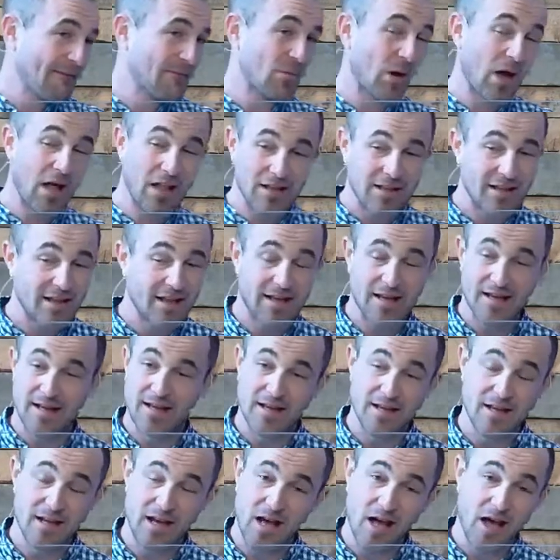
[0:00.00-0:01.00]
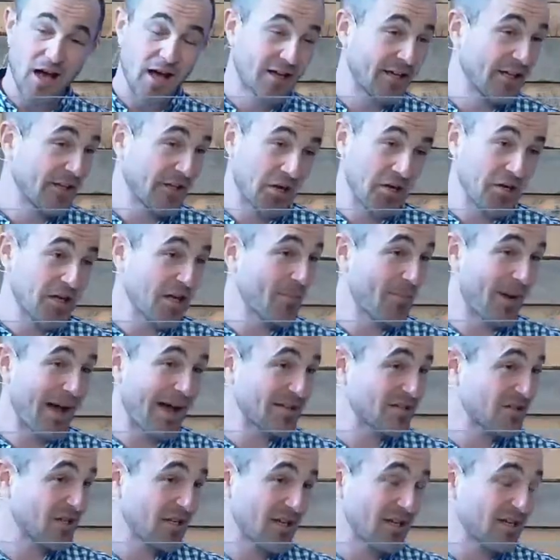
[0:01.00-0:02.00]
Well, I can only
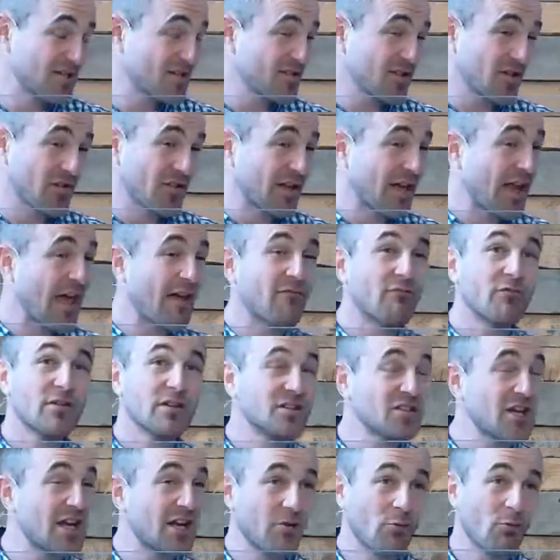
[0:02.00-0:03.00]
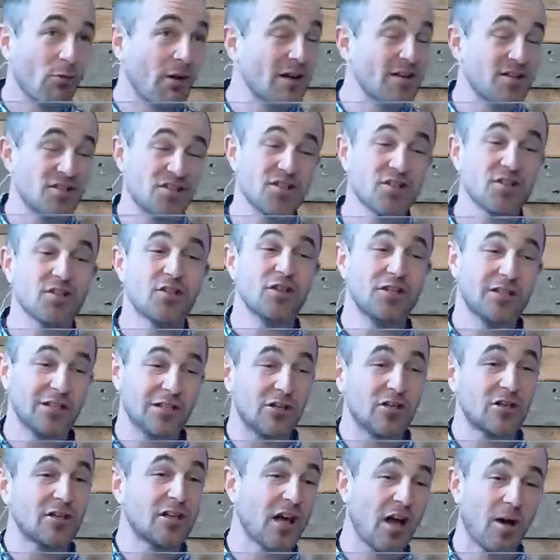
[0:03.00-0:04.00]
imagine it's so that every generation could
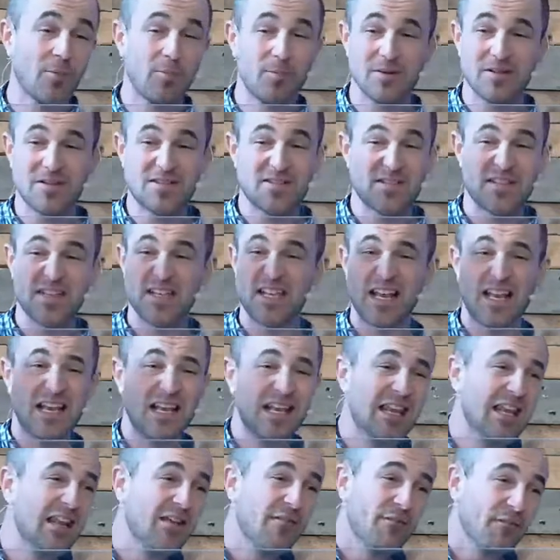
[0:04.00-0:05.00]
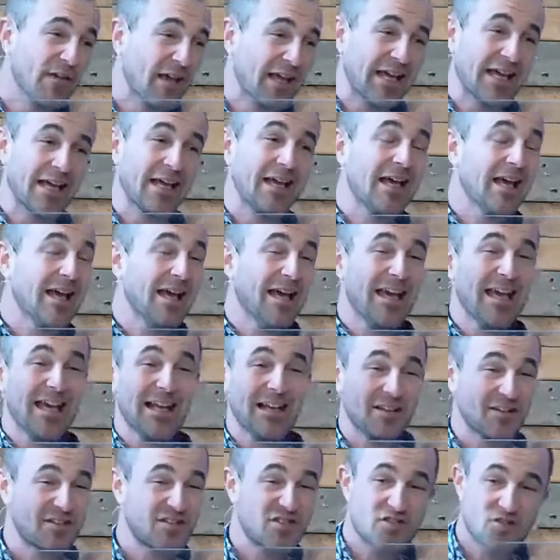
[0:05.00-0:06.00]
look up and see a living
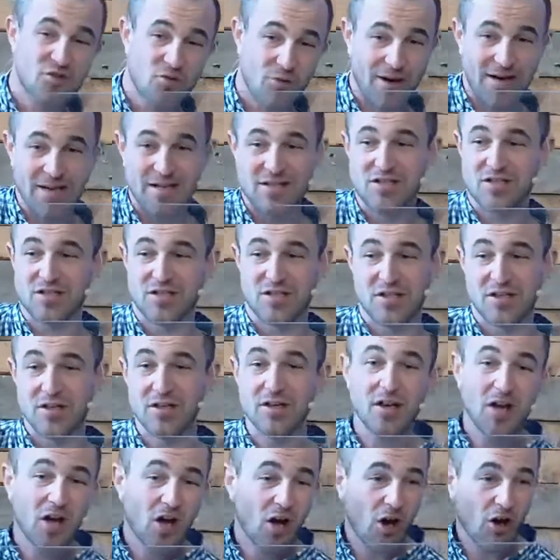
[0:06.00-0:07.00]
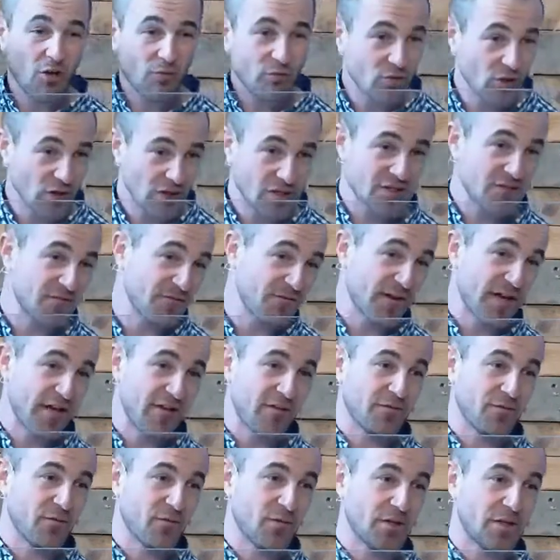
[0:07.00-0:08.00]
illustration of God's
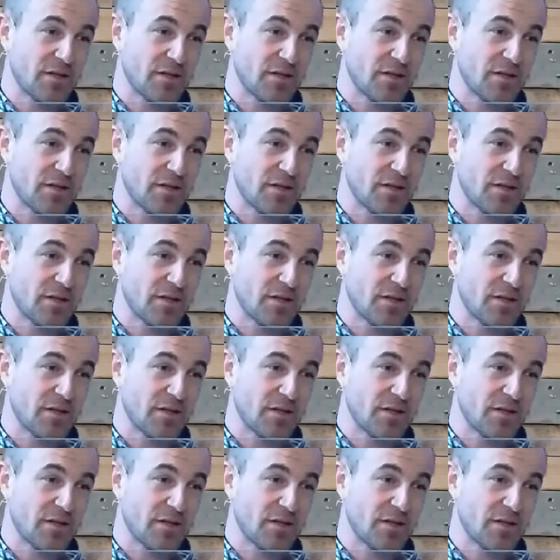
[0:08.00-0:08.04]
faithfulness.